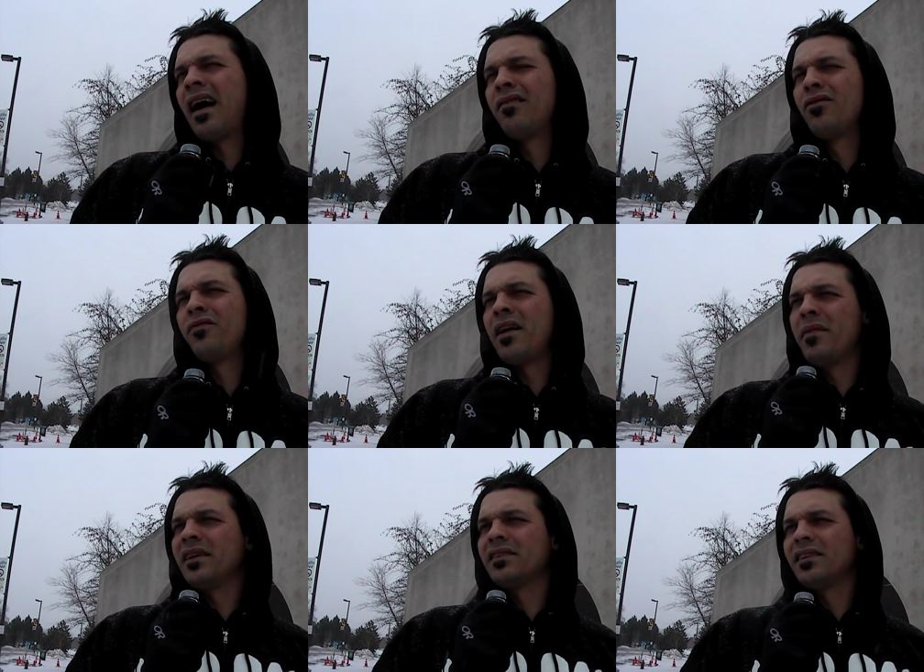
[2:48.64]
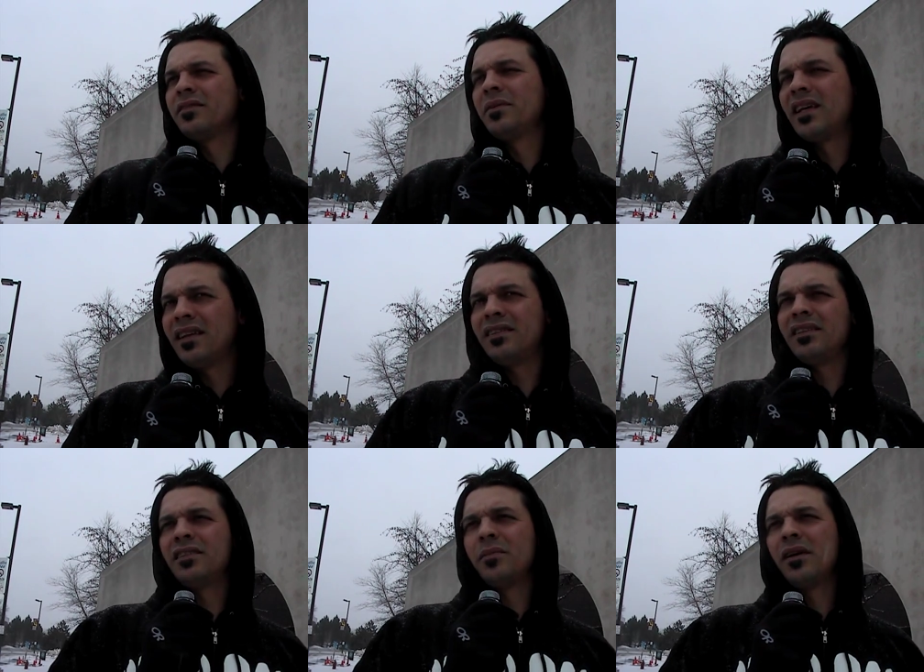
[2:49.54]
I don't know if that makes sense, but Tennessee
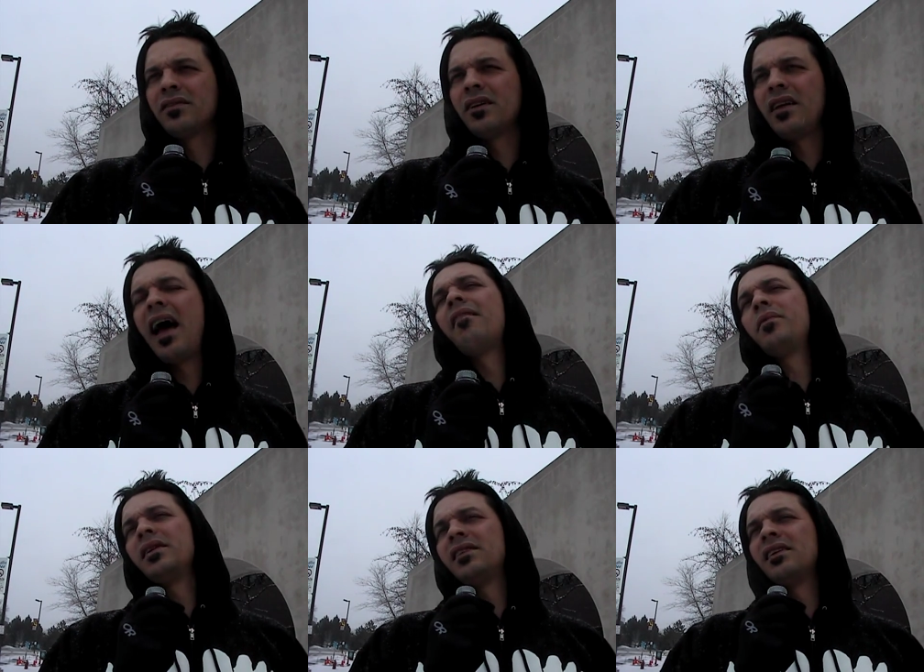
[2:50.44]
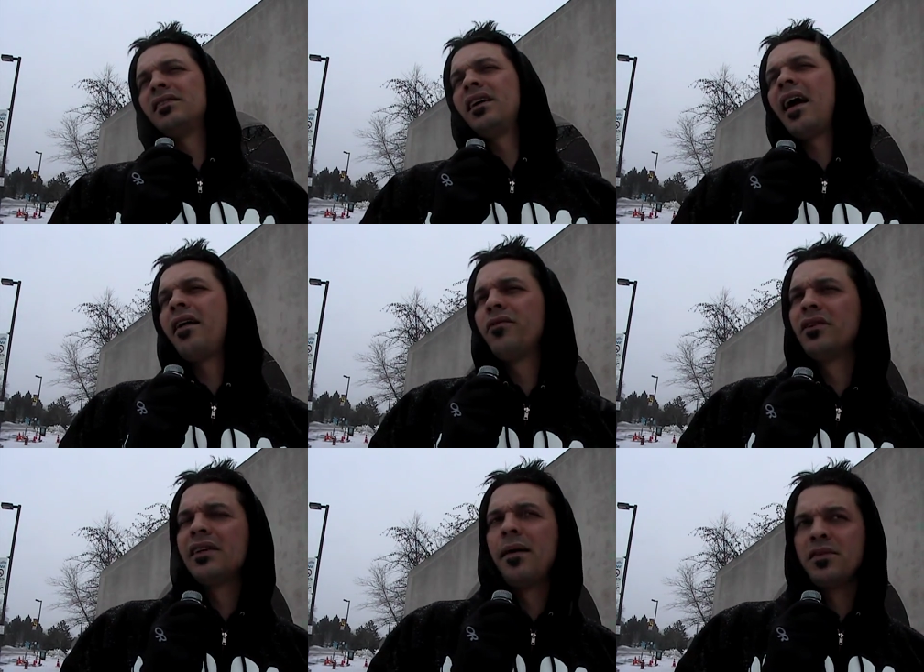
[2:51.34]
smells good. Yeah, I've been to Tennessee a handful
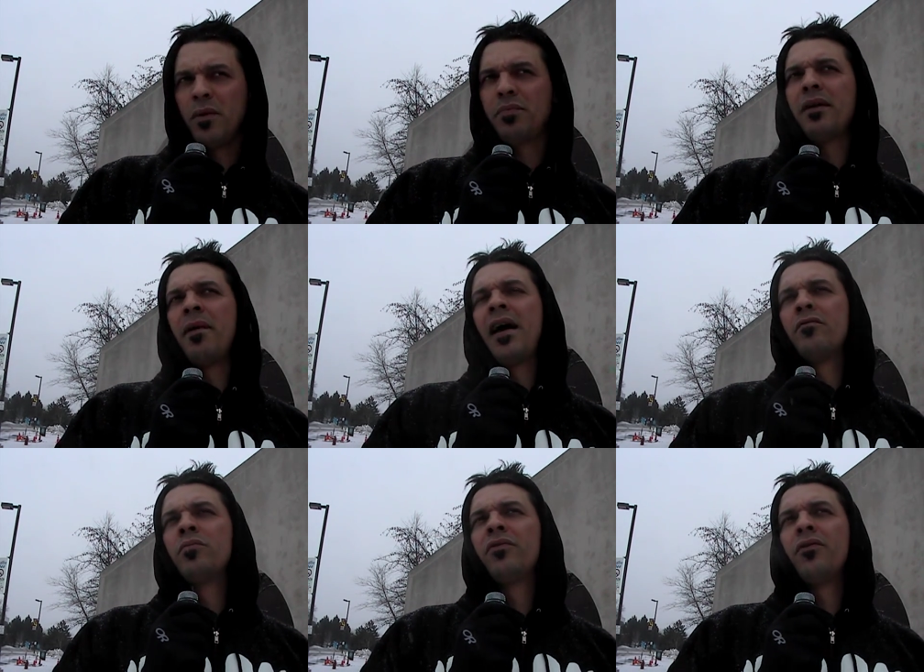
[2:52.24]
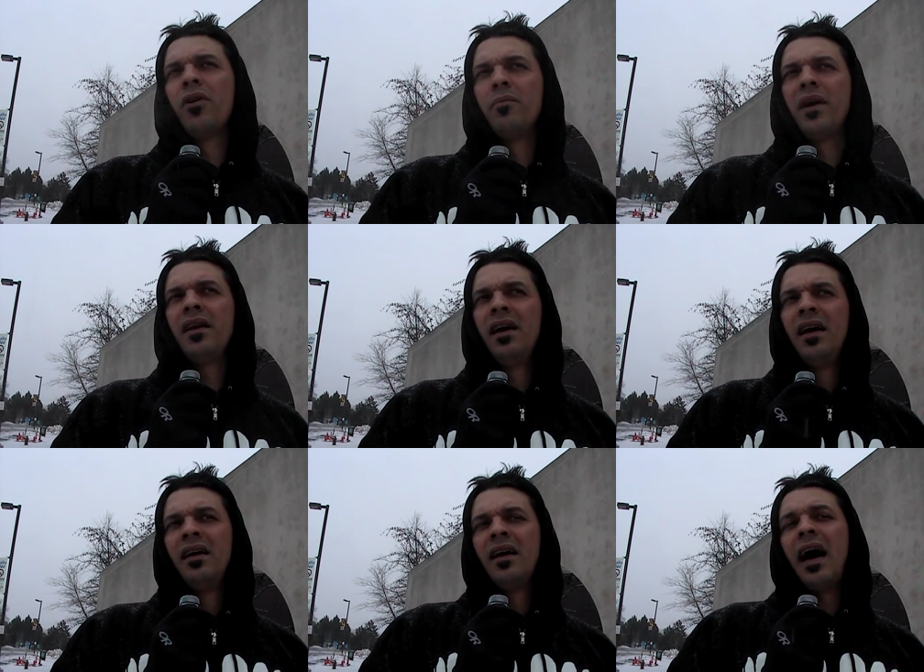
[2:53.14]
of times, and we played Bonnaroo before, but
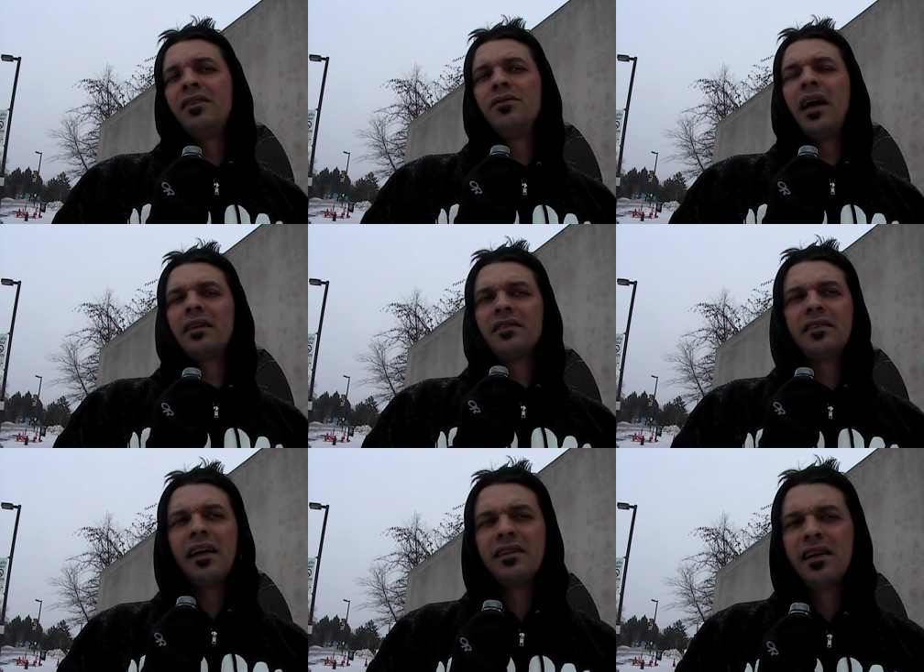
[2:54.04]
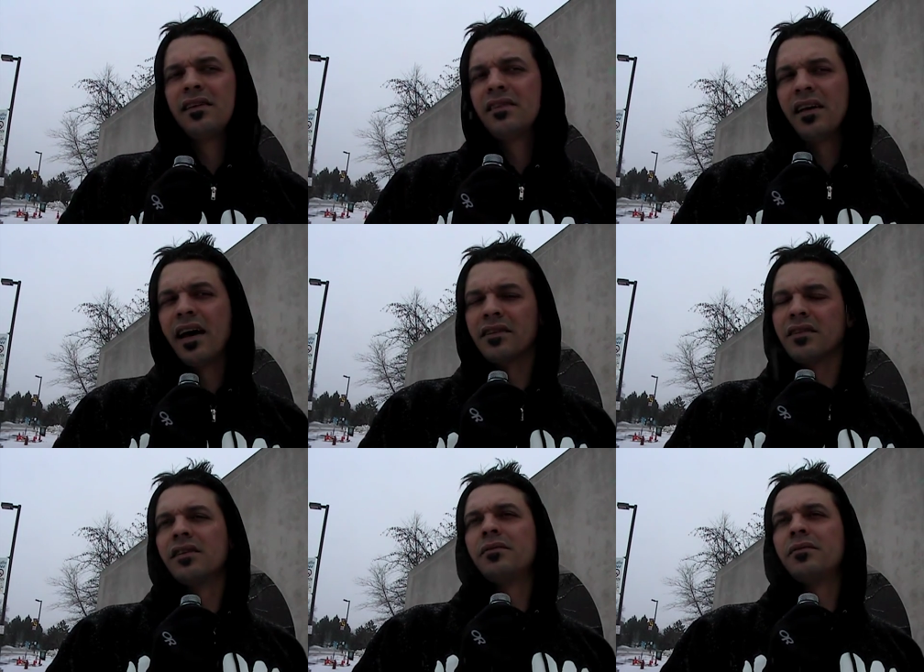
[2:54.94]
I do like the state of Tennessee, actually.